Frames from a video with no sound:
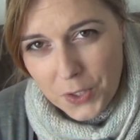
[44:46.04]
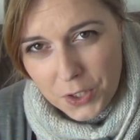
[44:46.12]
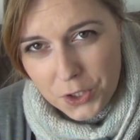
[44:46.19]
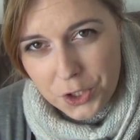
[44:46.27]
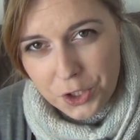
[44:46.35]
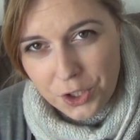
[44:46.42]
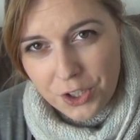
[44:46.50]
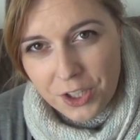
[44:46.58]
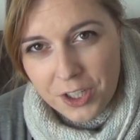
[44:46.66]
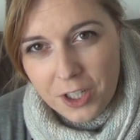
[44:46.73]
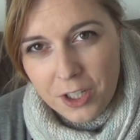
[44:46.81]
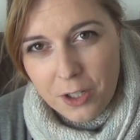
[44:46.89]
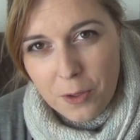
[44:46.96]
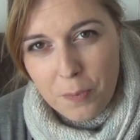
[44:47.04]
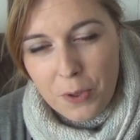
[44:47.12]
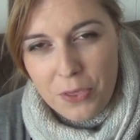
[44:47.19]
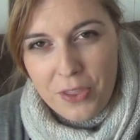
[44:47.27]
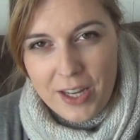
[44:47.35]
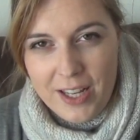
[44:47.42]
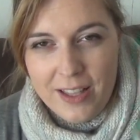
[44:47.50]
sure,
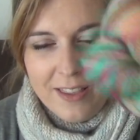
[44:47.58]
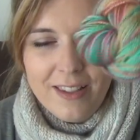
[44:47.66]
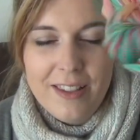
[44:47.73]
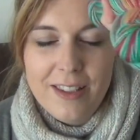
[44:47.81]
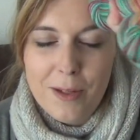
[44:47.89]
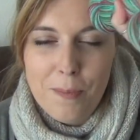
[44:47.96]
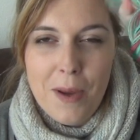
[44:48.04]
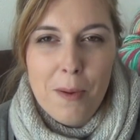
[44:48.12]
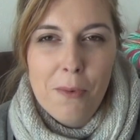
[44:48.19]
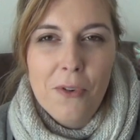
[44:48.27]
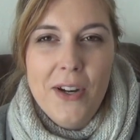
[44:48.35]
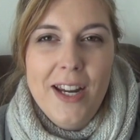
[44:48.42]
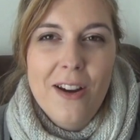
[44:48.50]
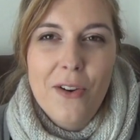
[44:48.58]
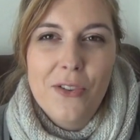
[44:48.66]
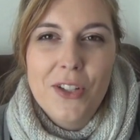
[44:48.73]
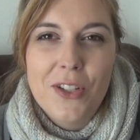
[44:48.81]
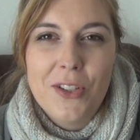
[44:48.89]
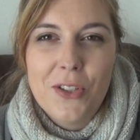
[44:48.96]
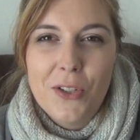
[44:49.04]
but then the memory of
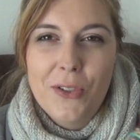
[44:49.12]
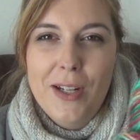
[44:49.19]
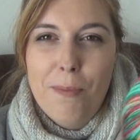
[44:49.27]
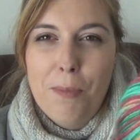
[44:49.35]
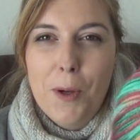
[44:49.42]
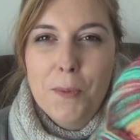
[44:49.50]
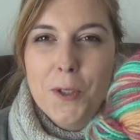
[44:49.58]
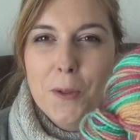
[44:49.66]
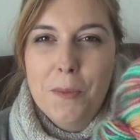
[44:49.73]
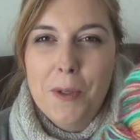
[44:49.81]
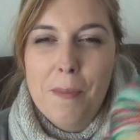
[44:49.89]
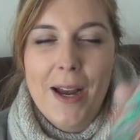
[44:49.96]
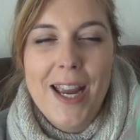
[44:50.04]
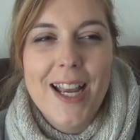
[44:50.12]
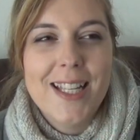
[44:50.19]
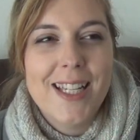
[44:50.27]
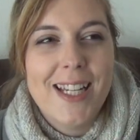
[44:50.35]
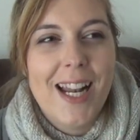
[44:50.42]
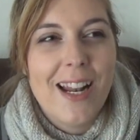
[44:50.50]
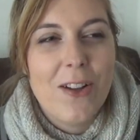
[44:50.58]
the story popped up in my head
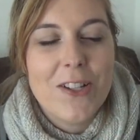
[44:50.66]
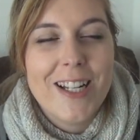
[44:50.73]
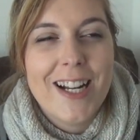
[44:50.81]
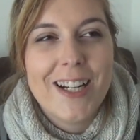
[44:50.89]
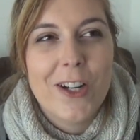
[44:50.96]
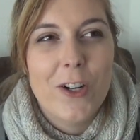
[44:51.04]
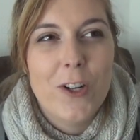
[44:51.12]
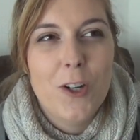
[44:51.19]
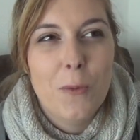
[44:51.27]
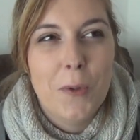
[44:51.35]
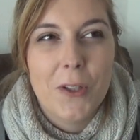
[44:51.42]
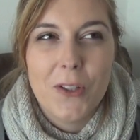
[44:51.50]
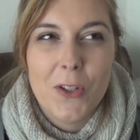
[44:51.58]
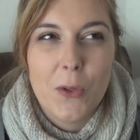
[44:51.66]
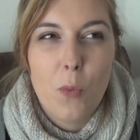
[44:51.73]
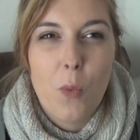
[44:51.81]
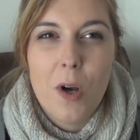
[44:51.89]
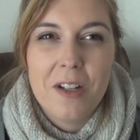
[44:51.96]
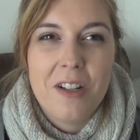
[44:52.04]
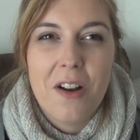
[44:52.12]
and I was like, oh, but on
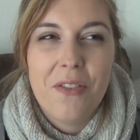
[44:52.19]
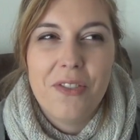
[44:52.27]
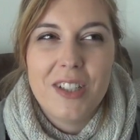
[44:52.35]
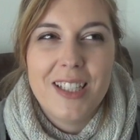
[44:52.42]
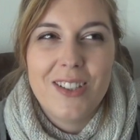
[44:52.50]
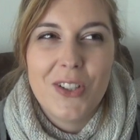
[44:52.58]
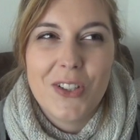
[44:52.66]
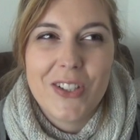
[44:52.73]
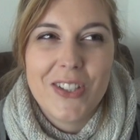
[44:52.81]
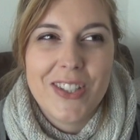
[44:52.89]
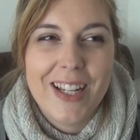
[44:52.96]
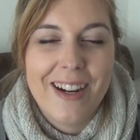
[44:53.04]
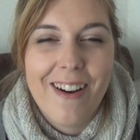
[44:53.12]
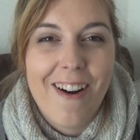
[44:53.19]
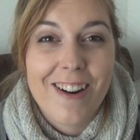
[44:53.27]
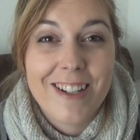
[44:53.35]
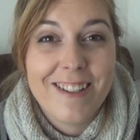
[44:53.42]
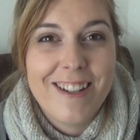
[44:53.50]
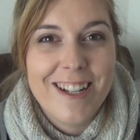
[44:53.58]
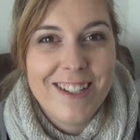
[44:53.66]
one of his socks there are
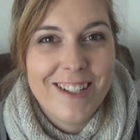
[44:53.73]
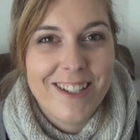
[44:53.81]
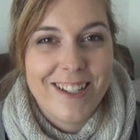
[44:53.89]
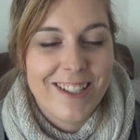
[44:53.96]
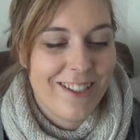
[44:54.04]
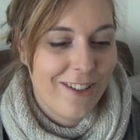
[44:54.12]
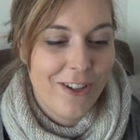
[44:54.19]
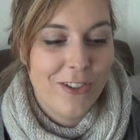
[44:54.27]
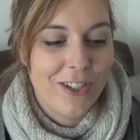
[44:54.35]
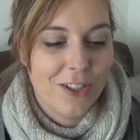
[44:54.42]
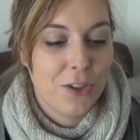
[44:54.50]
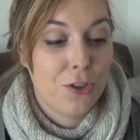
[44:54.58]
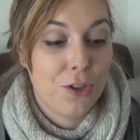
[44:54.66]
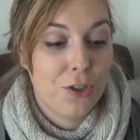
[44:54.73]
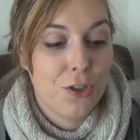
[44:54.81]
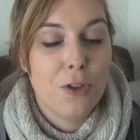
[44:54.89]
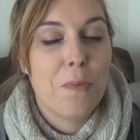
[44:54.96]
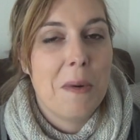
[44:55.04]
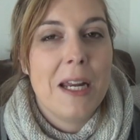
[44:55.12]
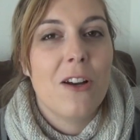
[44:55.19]
snitches, so there
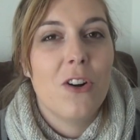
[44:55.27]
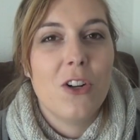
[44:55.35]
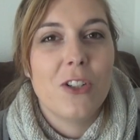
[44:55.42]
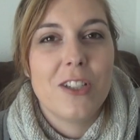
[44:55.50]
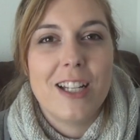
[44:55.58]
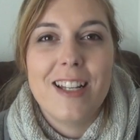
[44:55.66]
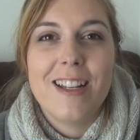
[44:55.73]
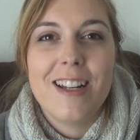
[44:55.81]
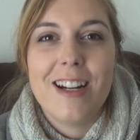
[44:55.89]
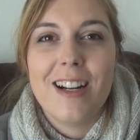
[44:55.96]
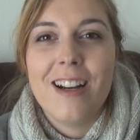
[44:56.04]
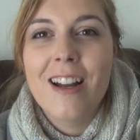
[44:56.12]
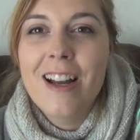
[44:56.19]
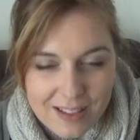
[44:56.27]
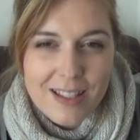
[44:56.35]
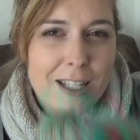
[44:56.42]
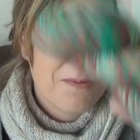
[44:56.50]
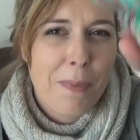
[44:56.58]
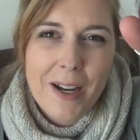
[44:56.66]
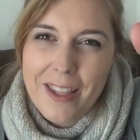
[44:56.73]
should be gold in there.
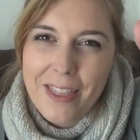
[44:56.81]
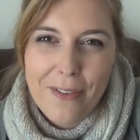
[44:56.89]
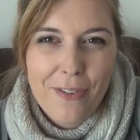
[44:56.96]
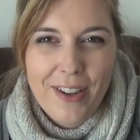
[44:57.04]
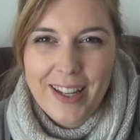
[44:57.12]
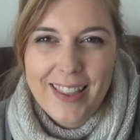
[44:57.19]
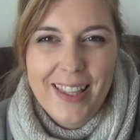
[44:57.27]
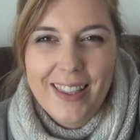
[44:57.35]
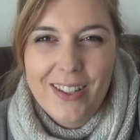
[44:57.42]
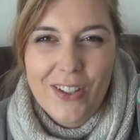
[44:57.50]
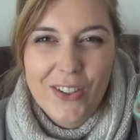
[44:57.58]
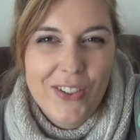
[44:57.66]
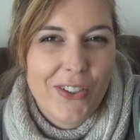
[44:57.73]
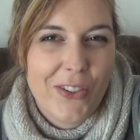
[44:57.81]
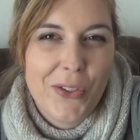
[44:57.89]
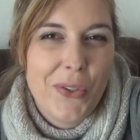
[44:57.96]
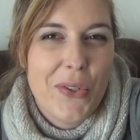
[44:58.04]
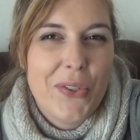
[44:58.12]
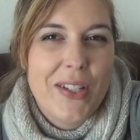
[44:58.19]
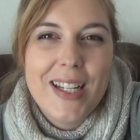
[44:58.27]
Despite the fact that the color
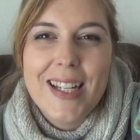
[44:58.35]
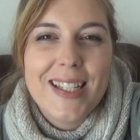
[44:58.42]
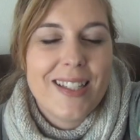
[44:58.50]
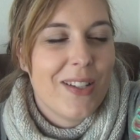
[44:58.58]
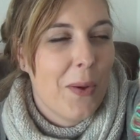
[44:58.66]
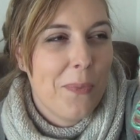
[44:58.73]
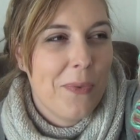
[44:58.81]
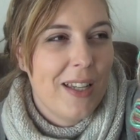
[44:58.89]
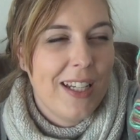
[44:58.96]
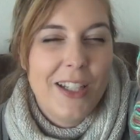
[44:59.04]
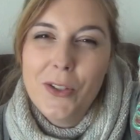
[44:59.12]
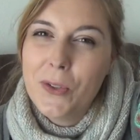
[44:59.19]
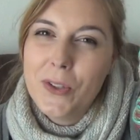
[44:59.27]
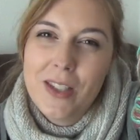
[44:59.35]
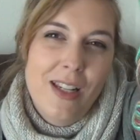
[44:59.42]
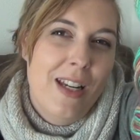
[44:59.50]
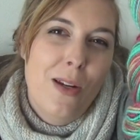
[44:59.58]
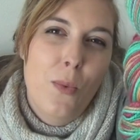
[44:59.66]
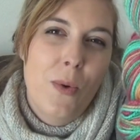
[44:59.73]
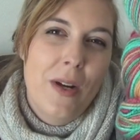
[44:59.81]
gold is something you
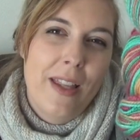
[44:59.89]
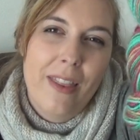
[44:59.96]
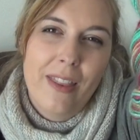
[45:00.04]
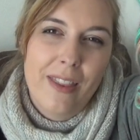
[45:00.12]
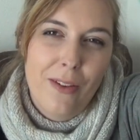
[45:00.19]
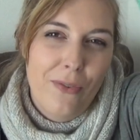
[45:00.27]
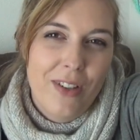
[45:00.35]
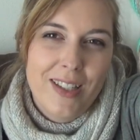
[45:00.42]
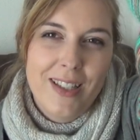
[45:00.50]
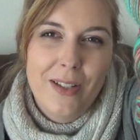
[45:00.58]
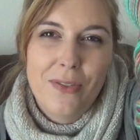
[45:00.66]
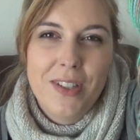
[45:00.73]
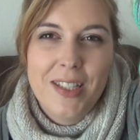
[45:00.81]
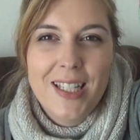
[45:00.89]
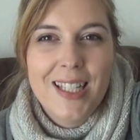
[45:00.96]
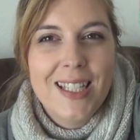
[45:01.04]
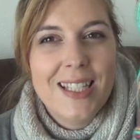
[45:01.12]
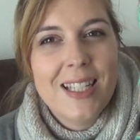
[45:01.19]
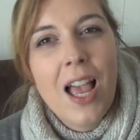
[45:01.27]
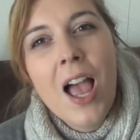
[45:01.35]
see with the
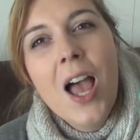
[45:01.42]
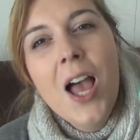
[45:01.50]
festivities,